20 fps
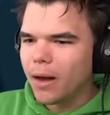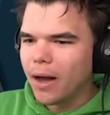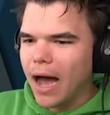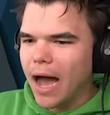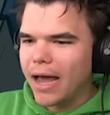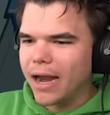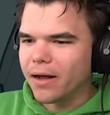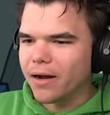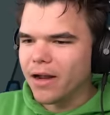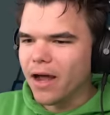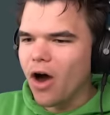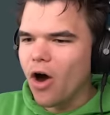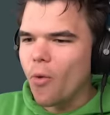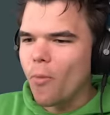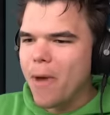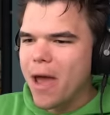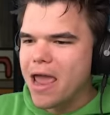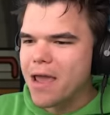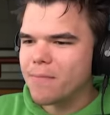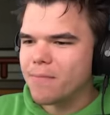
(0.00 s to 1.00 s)
I don't know,
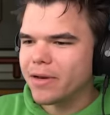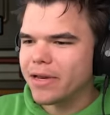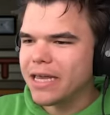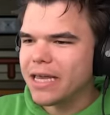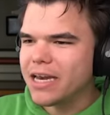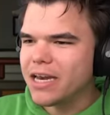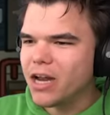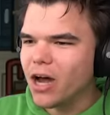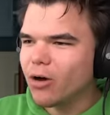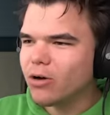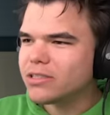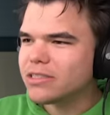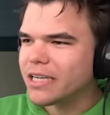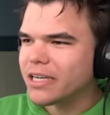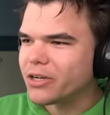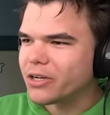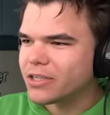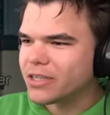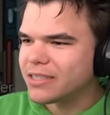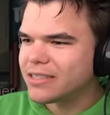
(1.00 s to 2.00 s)
mate, but he knows
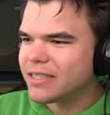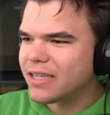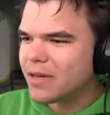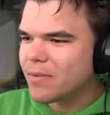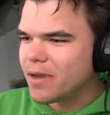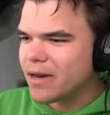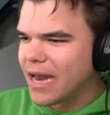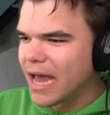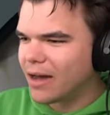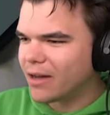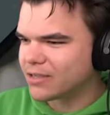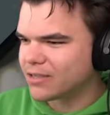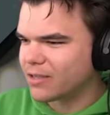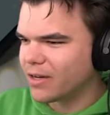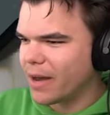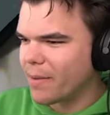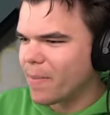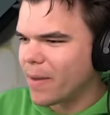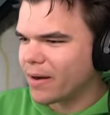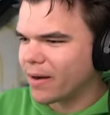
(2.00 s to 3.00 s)
that you're the demon now, so
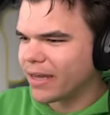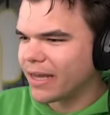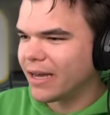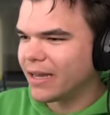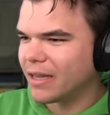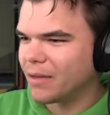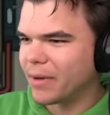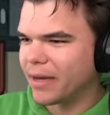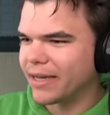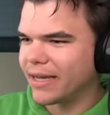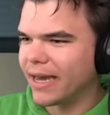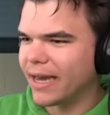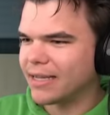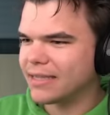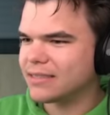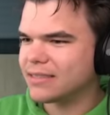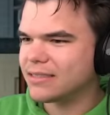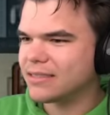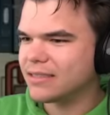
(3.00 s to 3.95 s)
I better kill him, I guess.